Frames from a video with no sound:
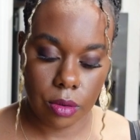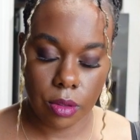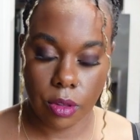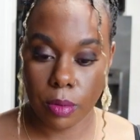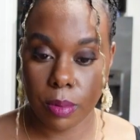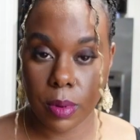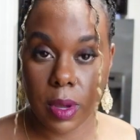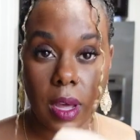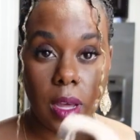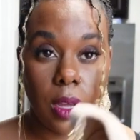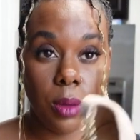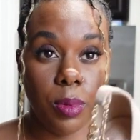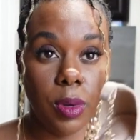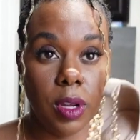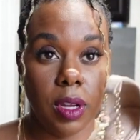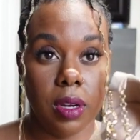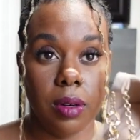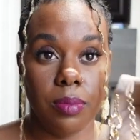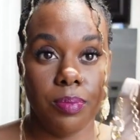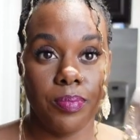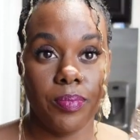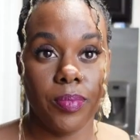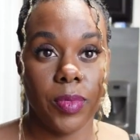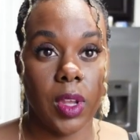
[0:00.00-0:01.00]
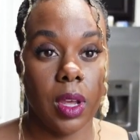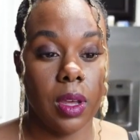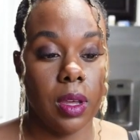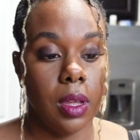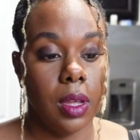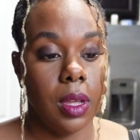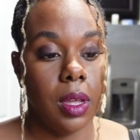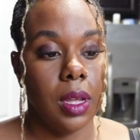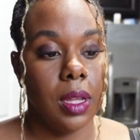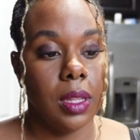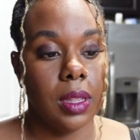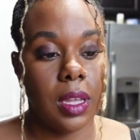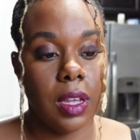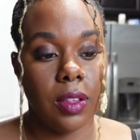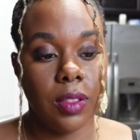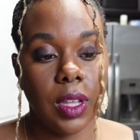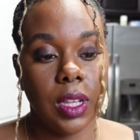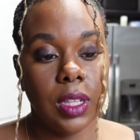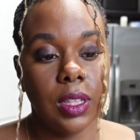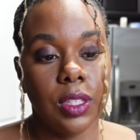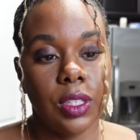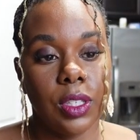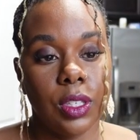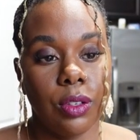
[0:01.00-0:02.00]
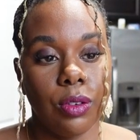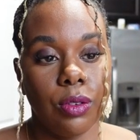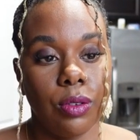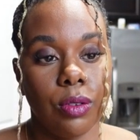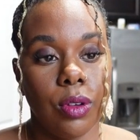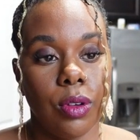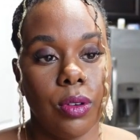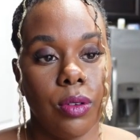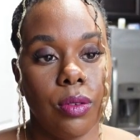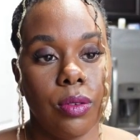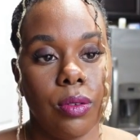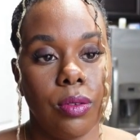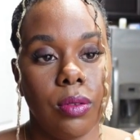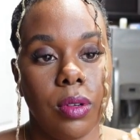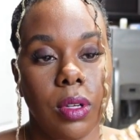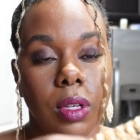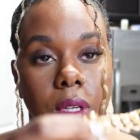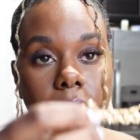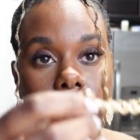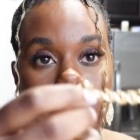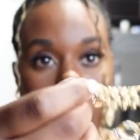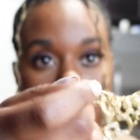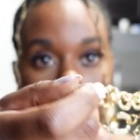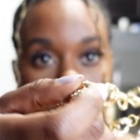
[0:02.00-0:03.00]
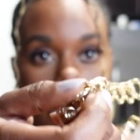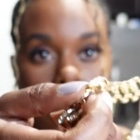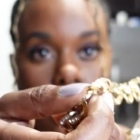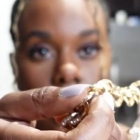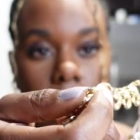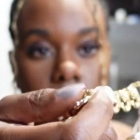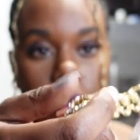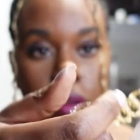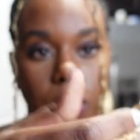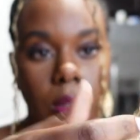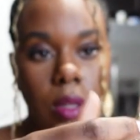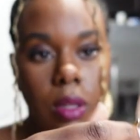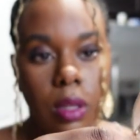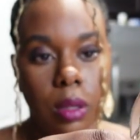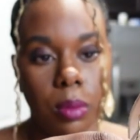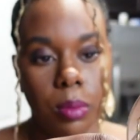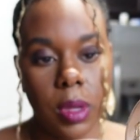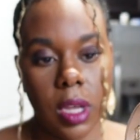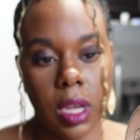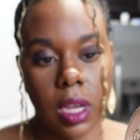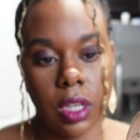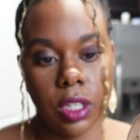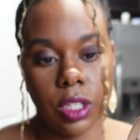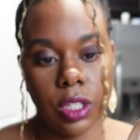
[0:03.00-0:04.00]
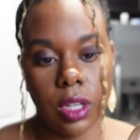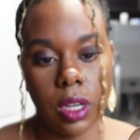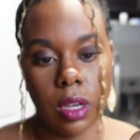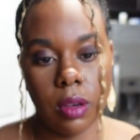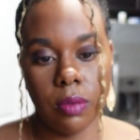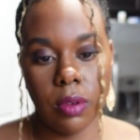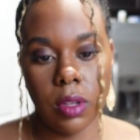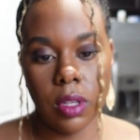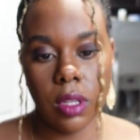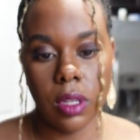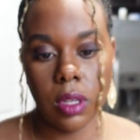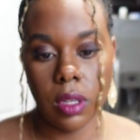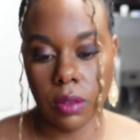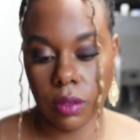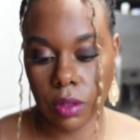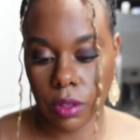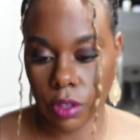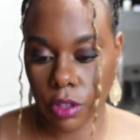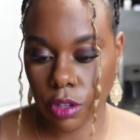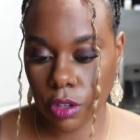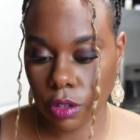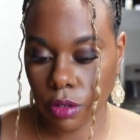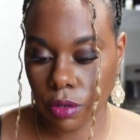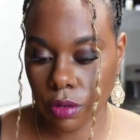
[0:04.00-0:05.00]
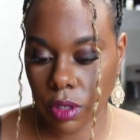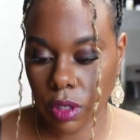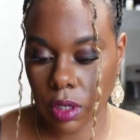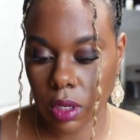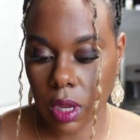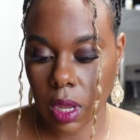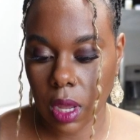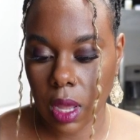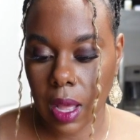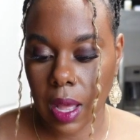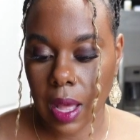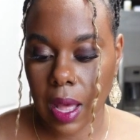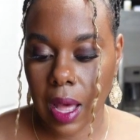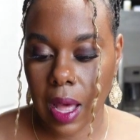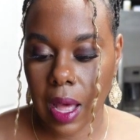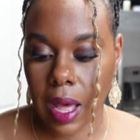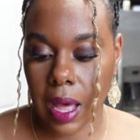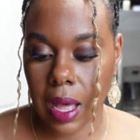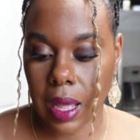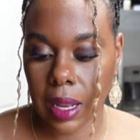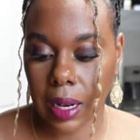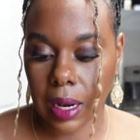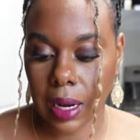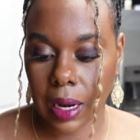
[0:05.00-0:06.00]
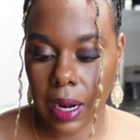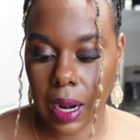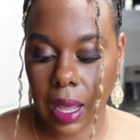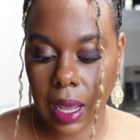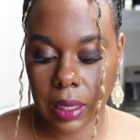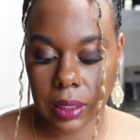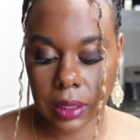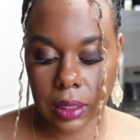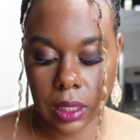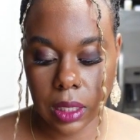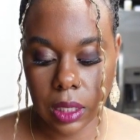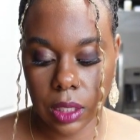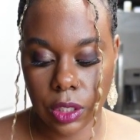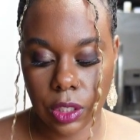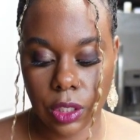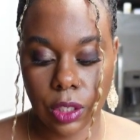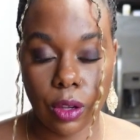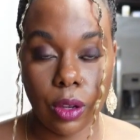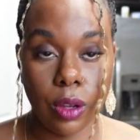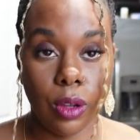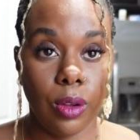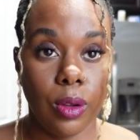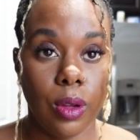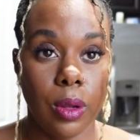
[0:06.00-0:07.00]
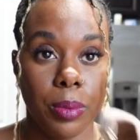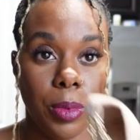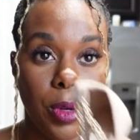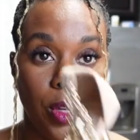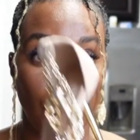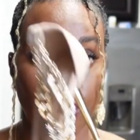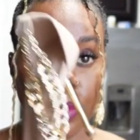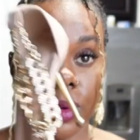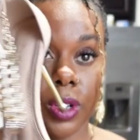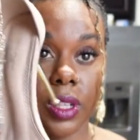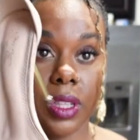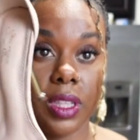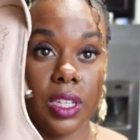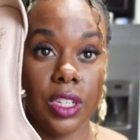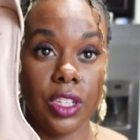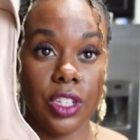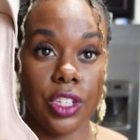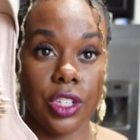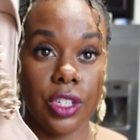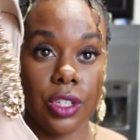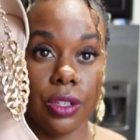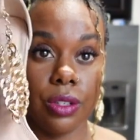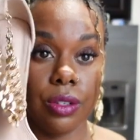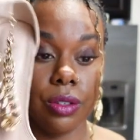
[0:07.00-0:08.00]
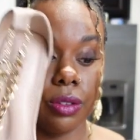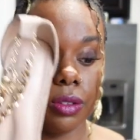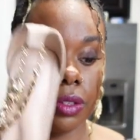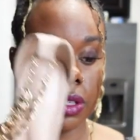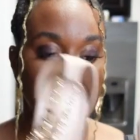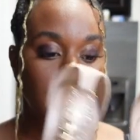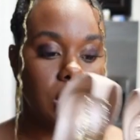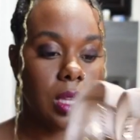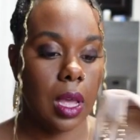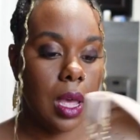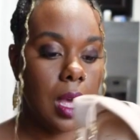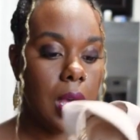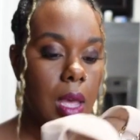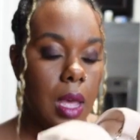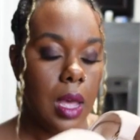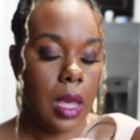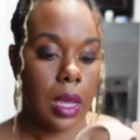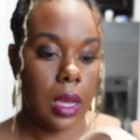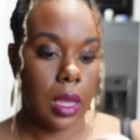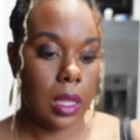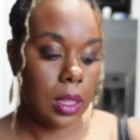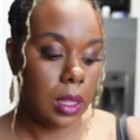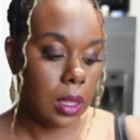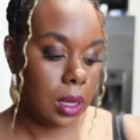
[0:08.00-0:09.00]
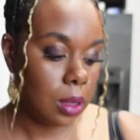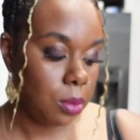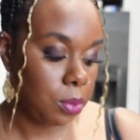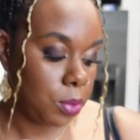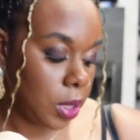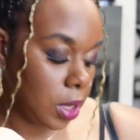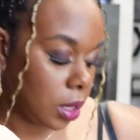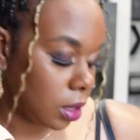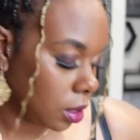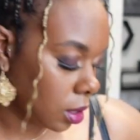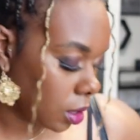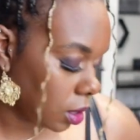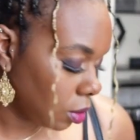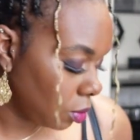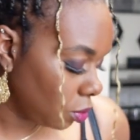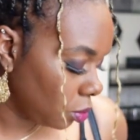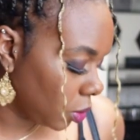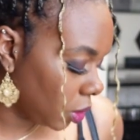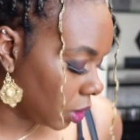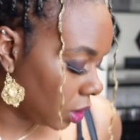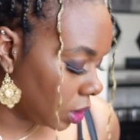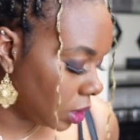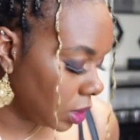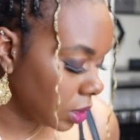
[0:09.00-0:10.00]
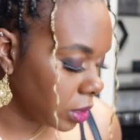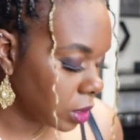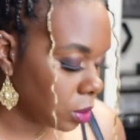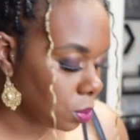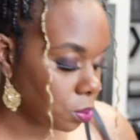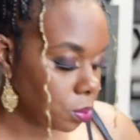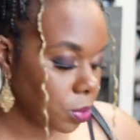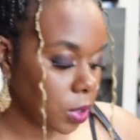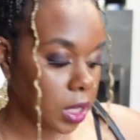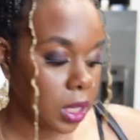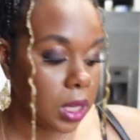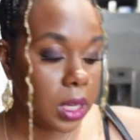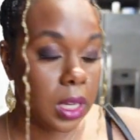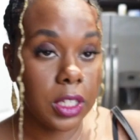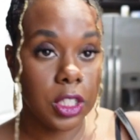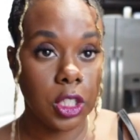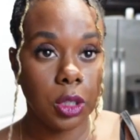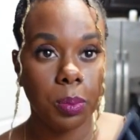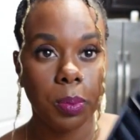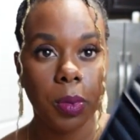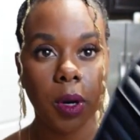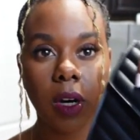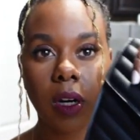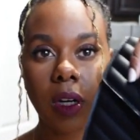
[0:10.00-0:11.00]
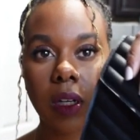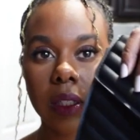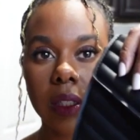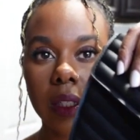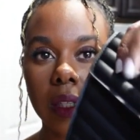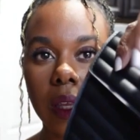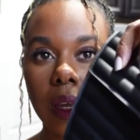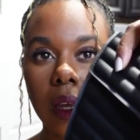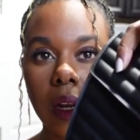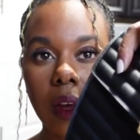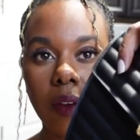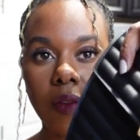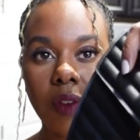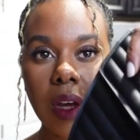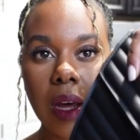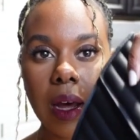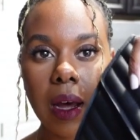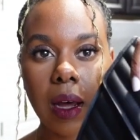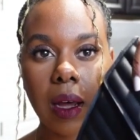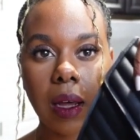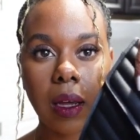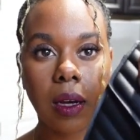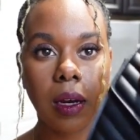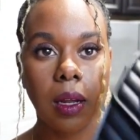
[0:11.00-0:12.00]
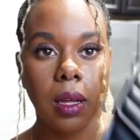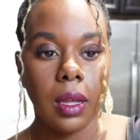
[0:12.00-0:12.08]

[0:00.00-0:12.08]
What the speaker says: who they're by, but they have like this little gold chain on them. Actually, I really love these shoes a lot. So I'm gonna wear these shoes, and then I'm pairing it with this clutch purse that I've got.